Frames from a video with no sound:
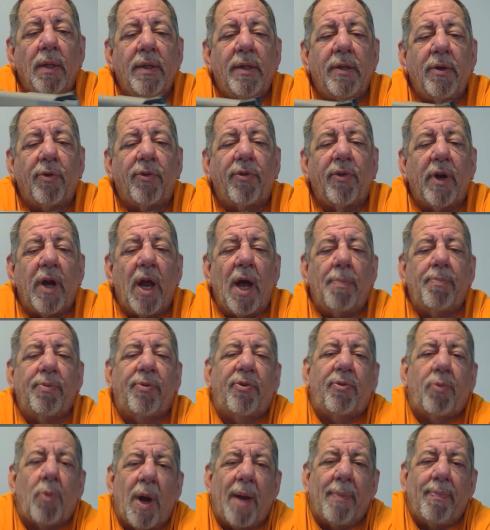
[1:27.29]
There's an
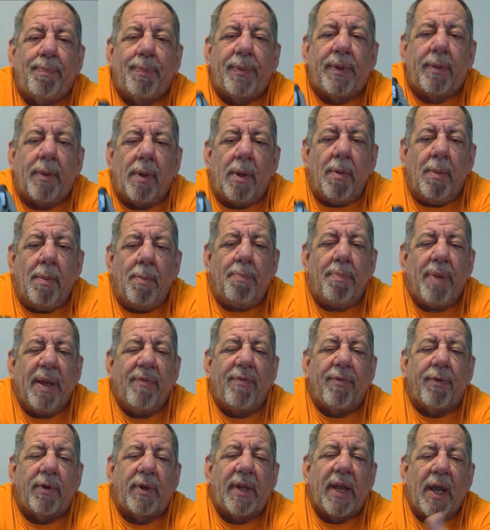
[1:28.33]
upswept
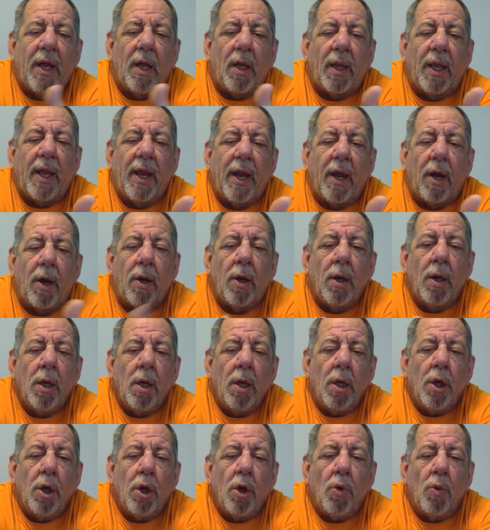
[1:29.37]
beavertail here
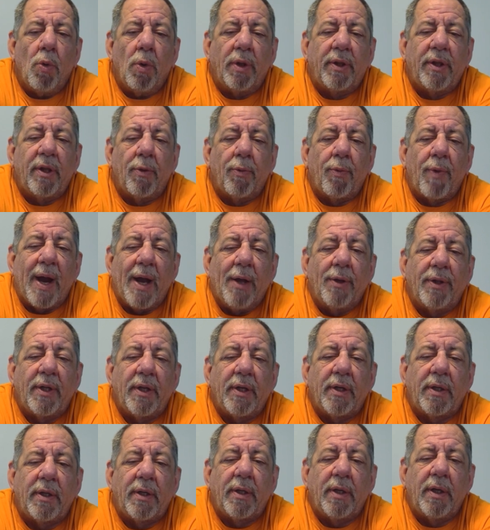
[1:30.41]
with the
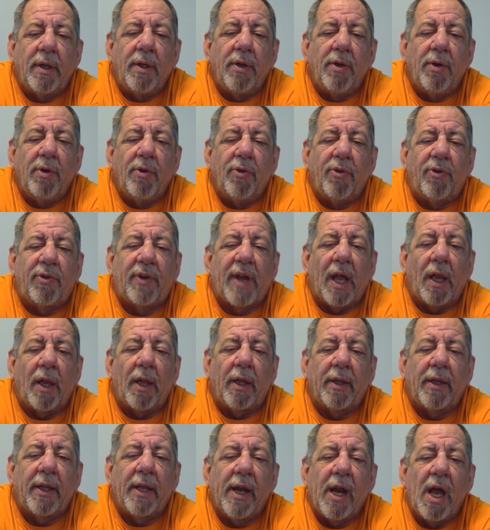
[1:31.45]
rounded
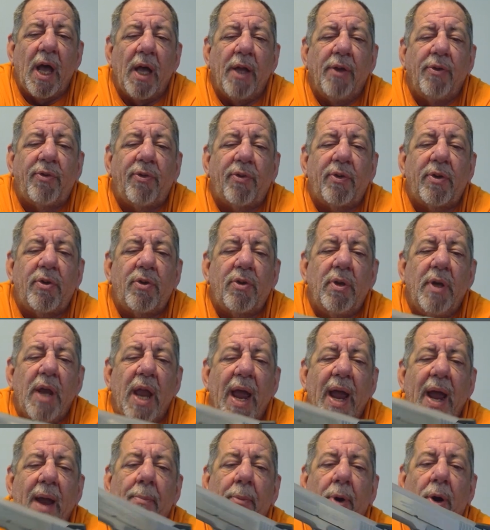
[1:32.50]
skeletonized
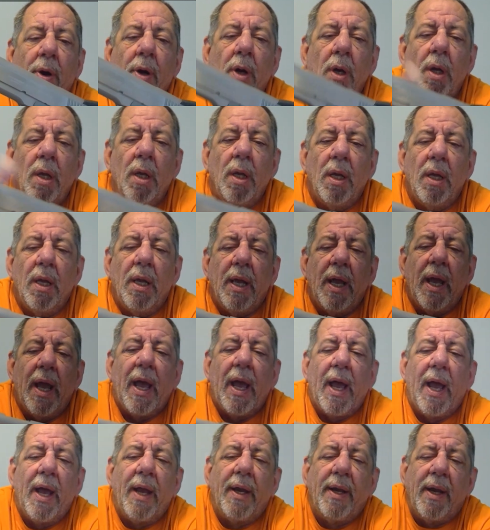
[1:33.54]
hammer,
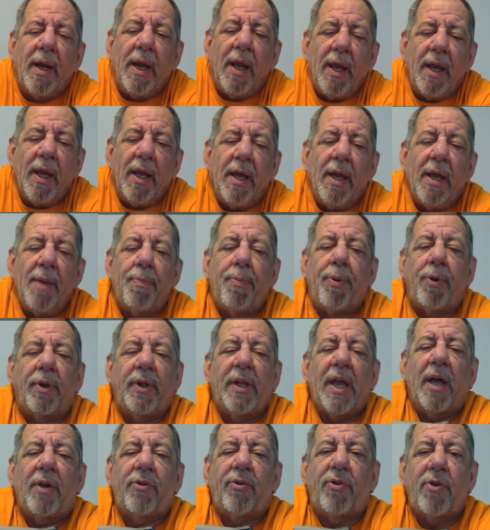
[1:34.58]
and it
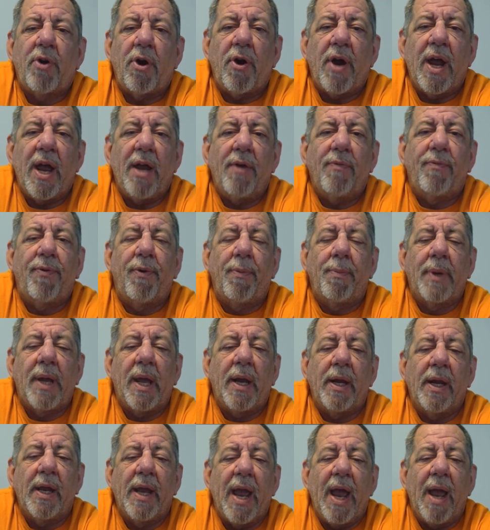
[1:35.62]
protects your hand from
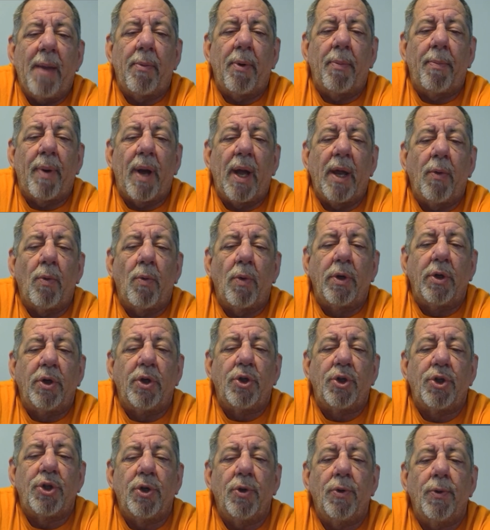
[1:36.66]
getting hammer bite when you
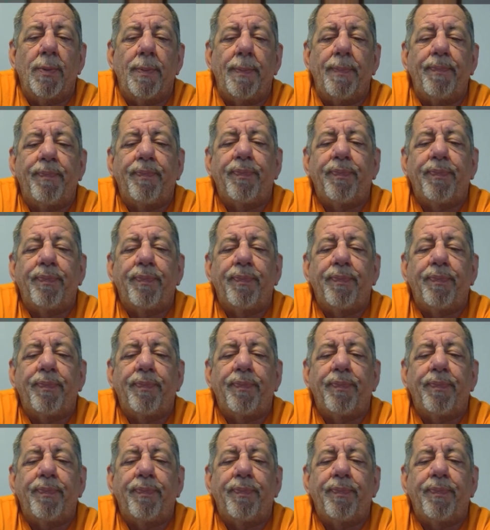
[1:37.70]
shoot.